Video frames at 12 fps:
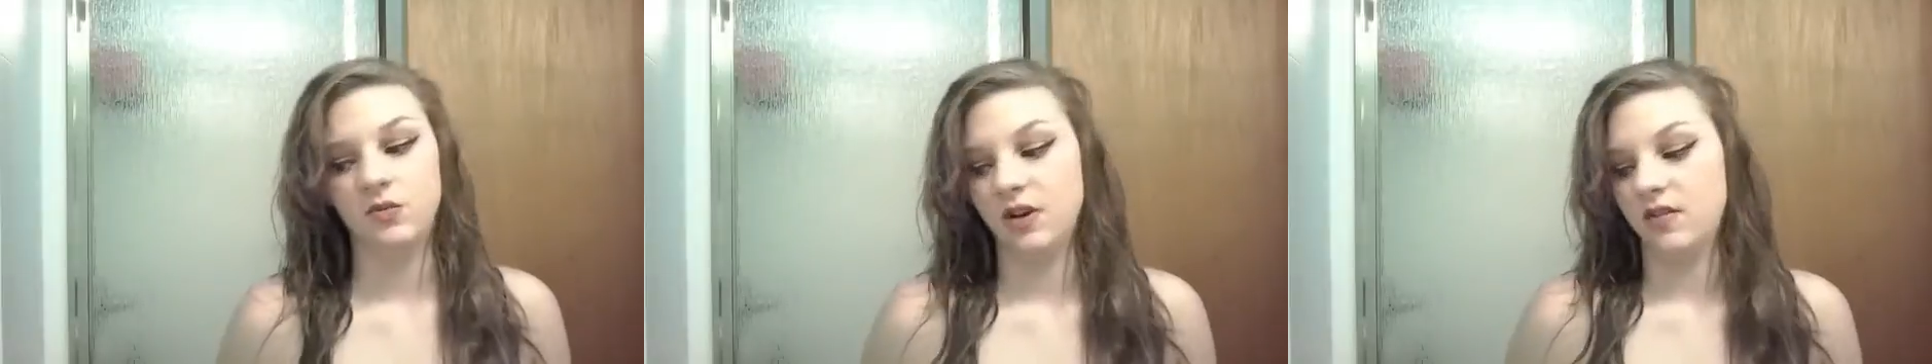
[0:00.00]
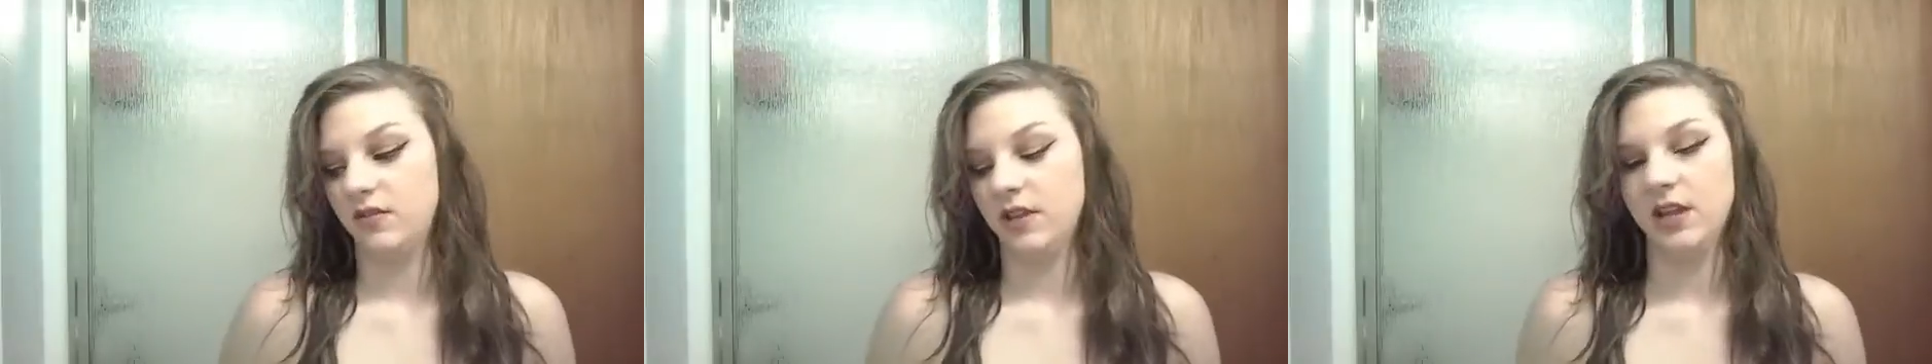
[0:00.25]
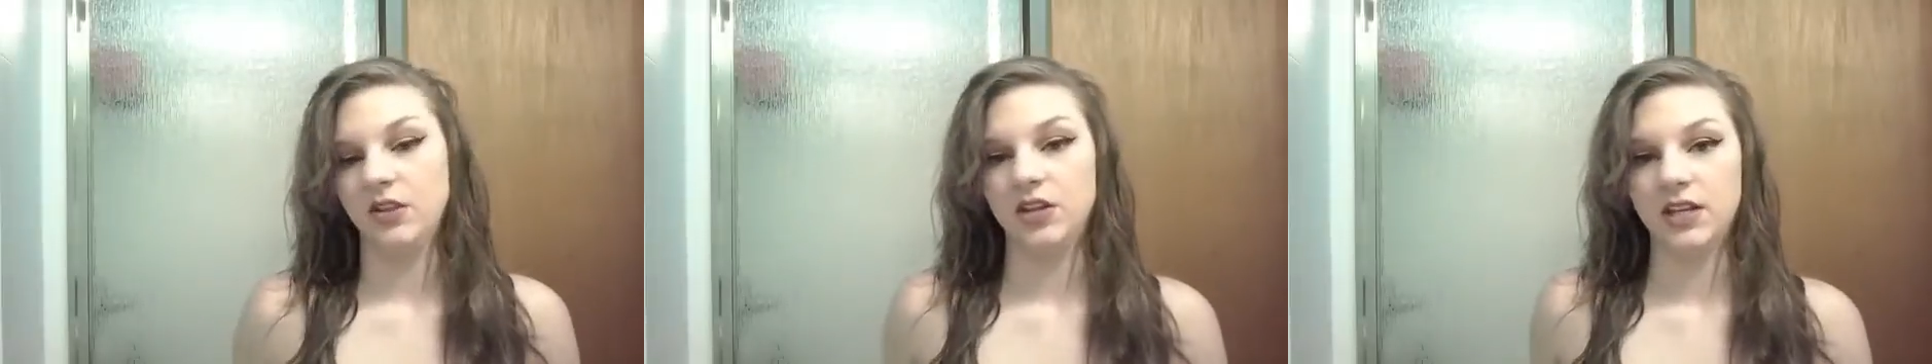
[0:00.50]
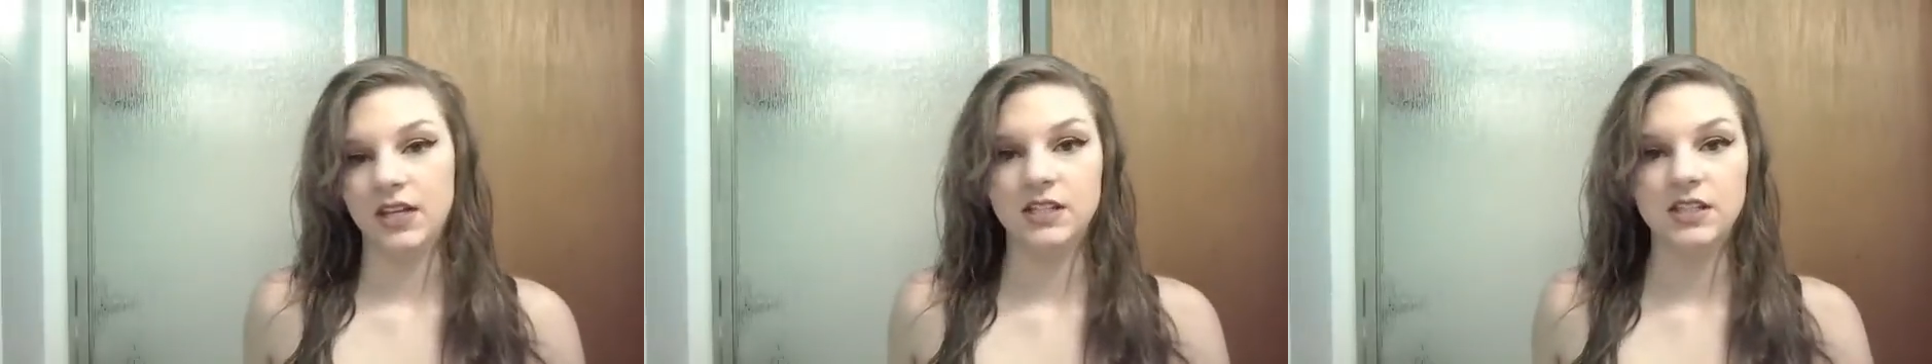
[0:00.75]
whenever they
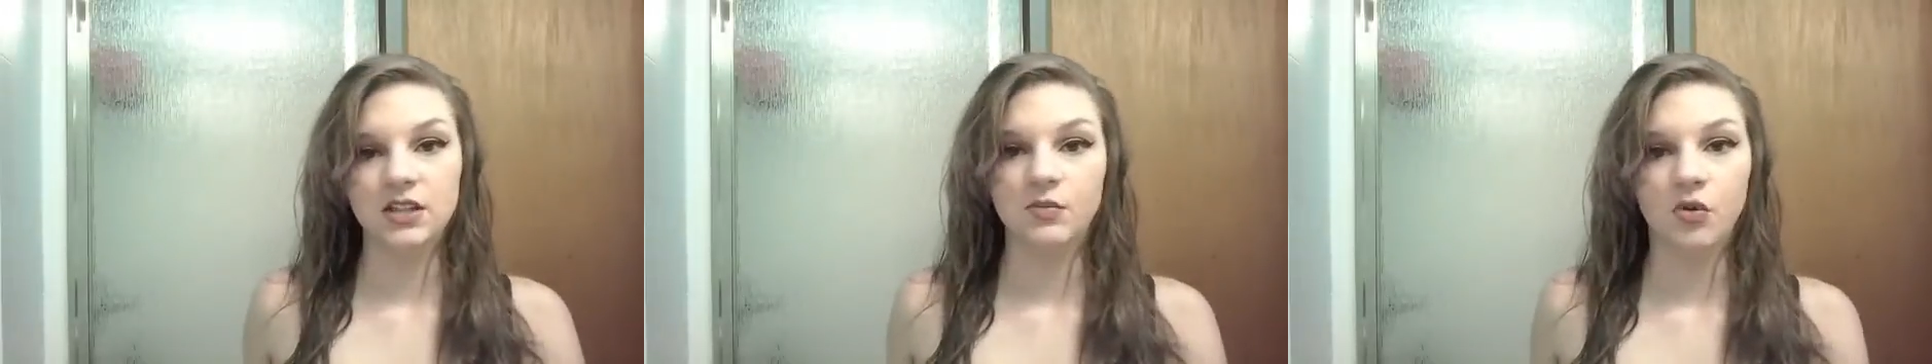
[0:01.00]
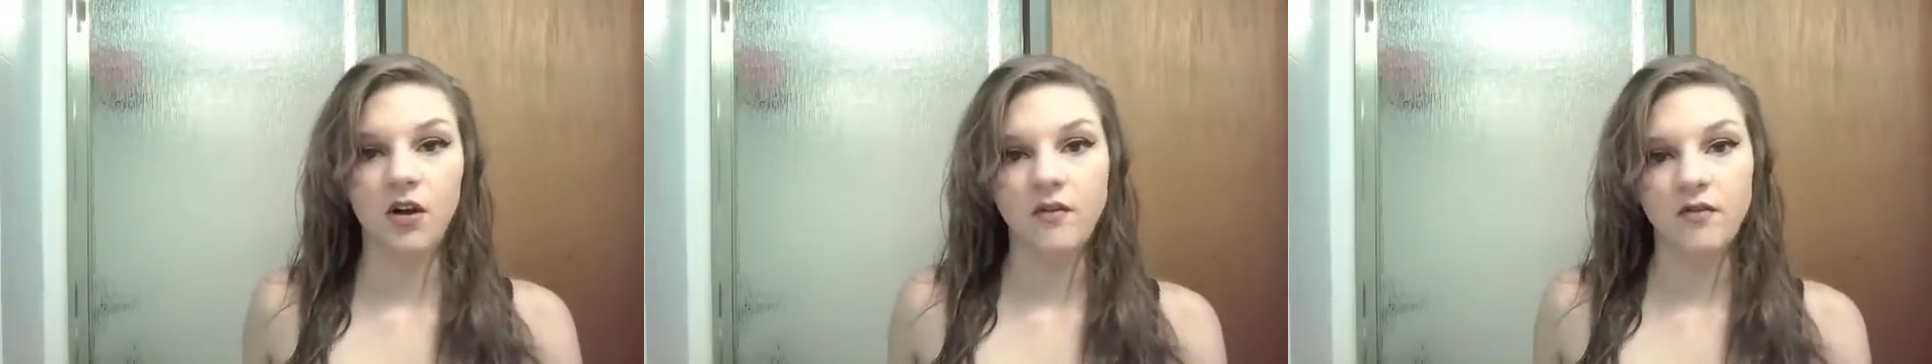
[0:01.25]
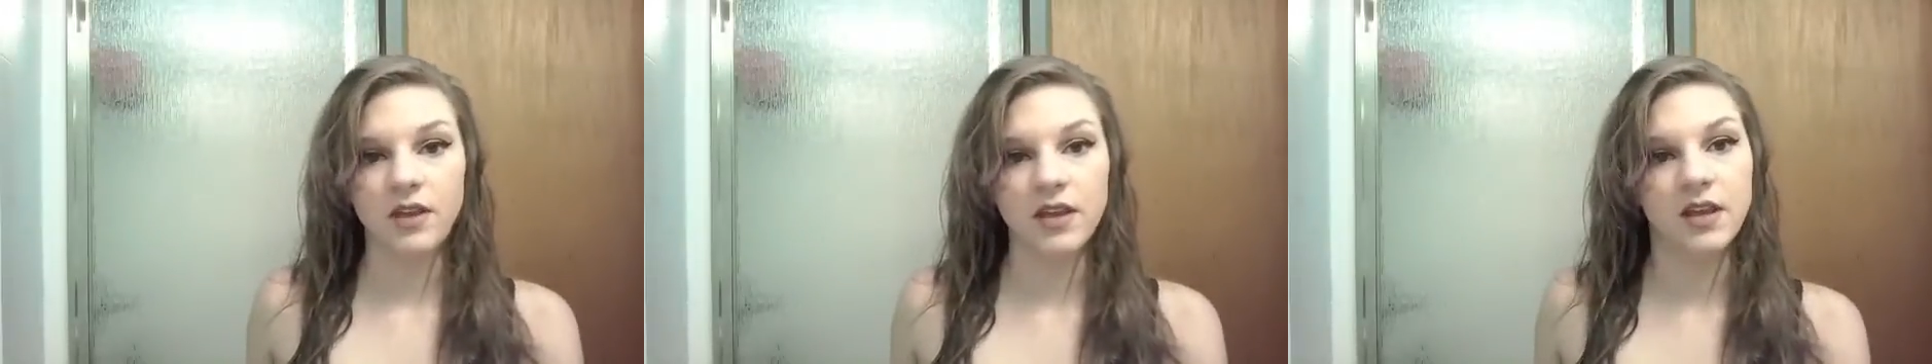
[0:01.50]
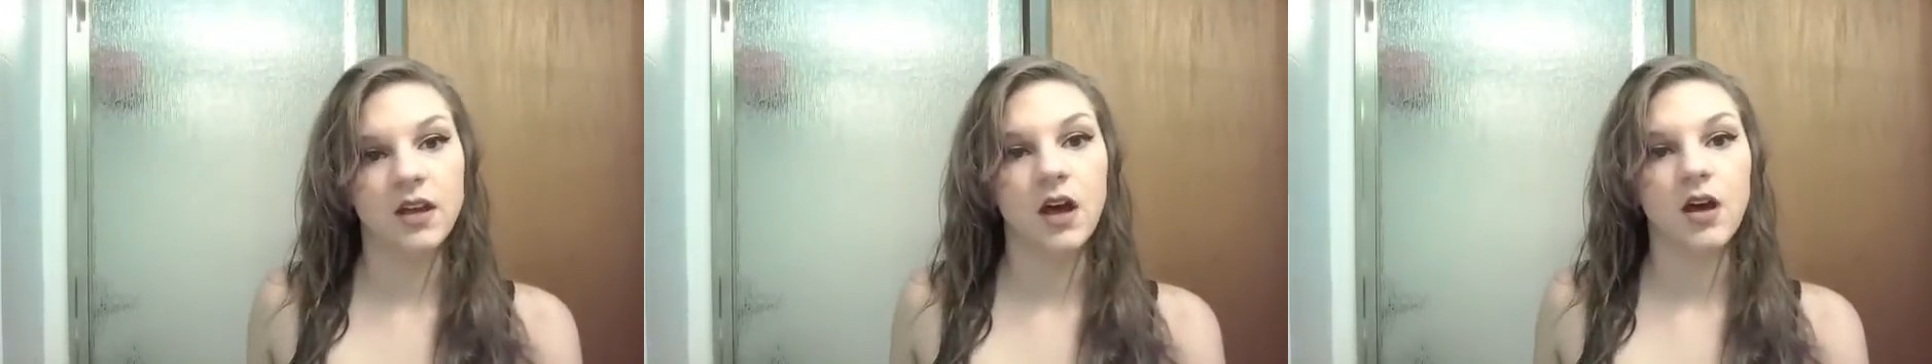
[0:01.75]
look into the
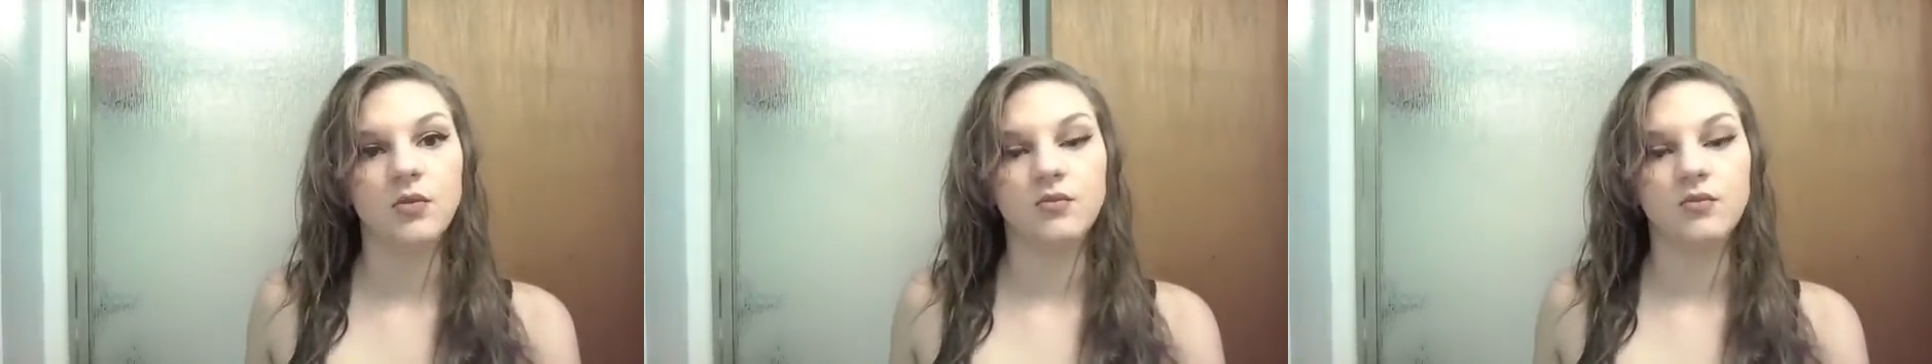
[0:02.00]
Morphe